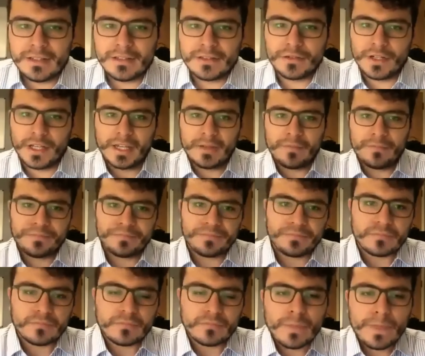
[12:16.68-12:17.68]
today,
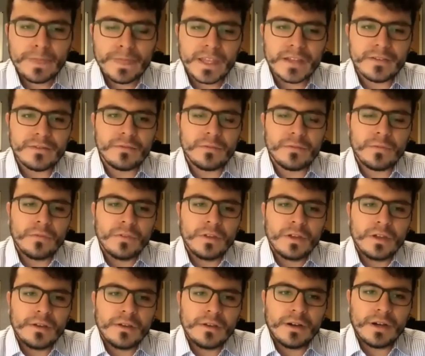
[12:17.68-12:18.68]

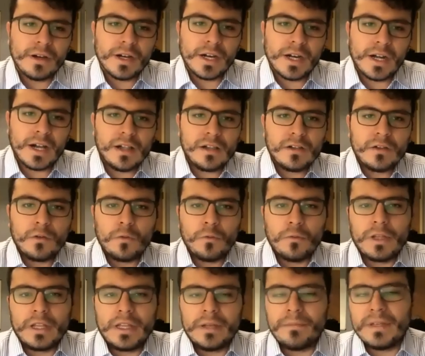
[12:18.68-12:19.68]
uh,
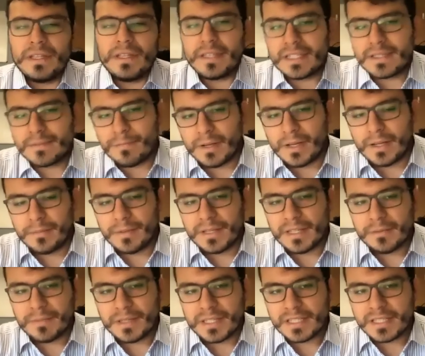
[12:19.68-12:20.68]
this, uh,
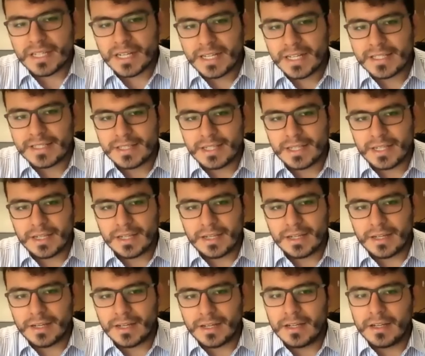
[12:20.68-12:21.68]
besides
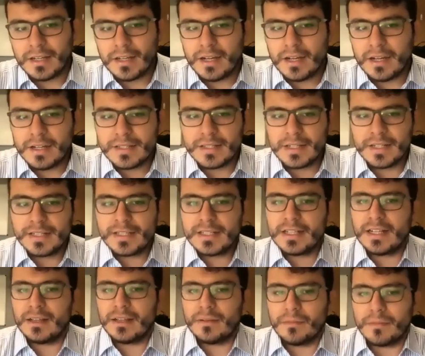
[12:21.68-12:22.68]
the uh,
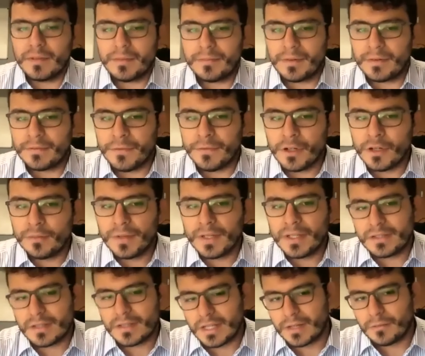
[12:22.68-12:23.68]
statistical
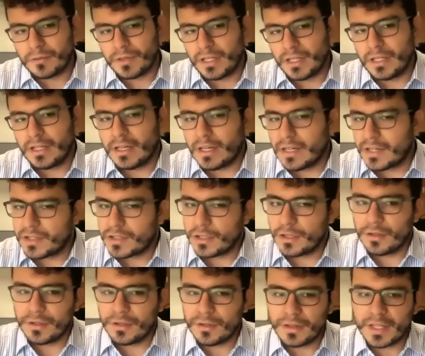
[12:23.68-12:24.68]
performance that we show
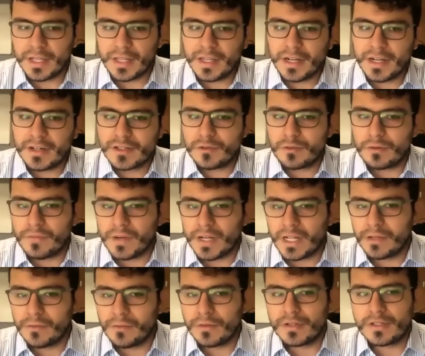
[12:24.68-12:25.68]
you that the r squared
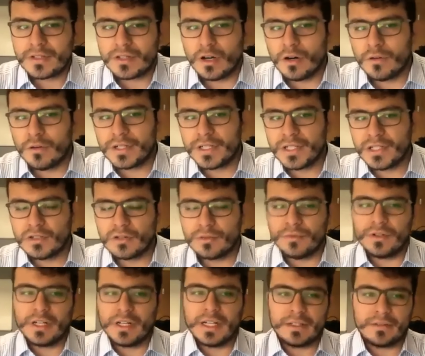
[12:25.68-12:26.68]
value was over
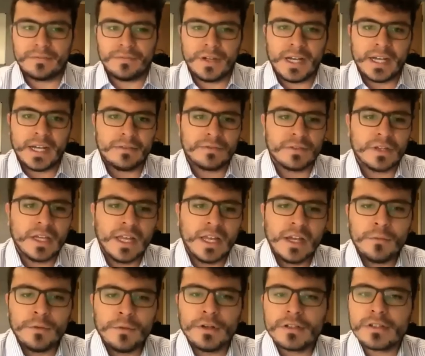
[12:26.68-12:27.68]
0.95,
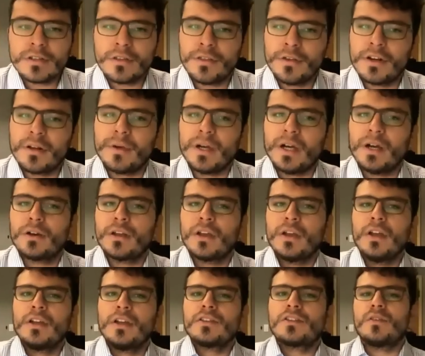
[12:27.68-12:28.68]
we also thought about
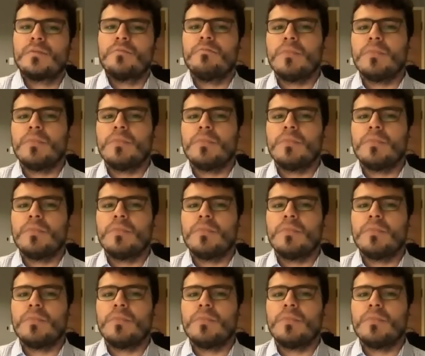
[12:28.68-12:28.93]
some